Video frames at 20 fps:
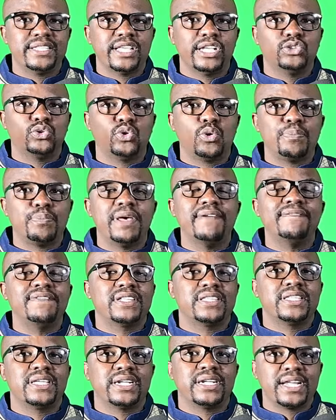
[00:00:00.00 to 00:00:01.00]
they drop
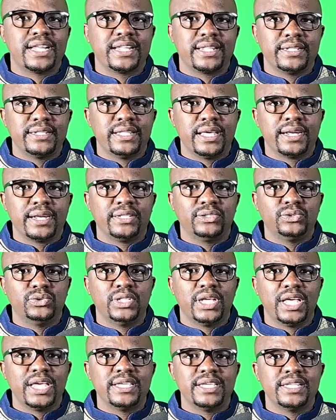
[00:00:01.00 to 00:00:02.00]
everything, they run to
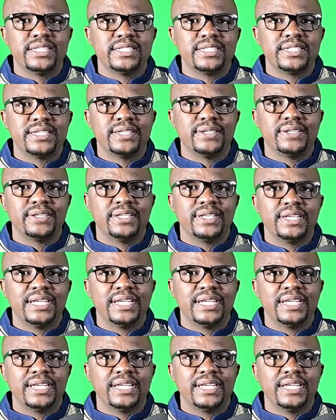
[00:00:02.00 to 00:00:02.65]
the ANC.